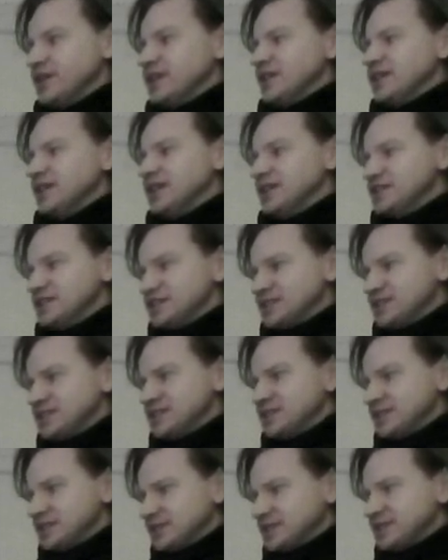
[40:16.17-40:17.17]
That's
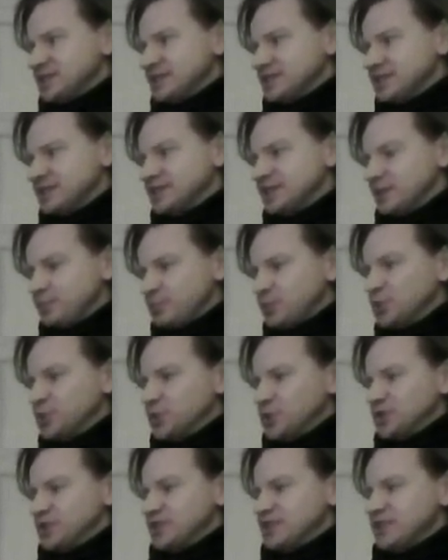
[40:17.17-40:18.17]
the
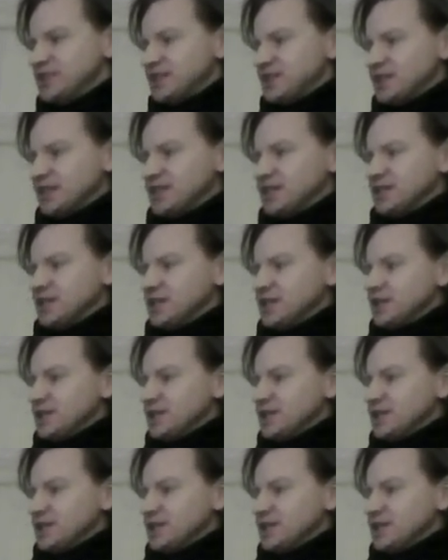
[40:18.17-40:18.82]
important thing.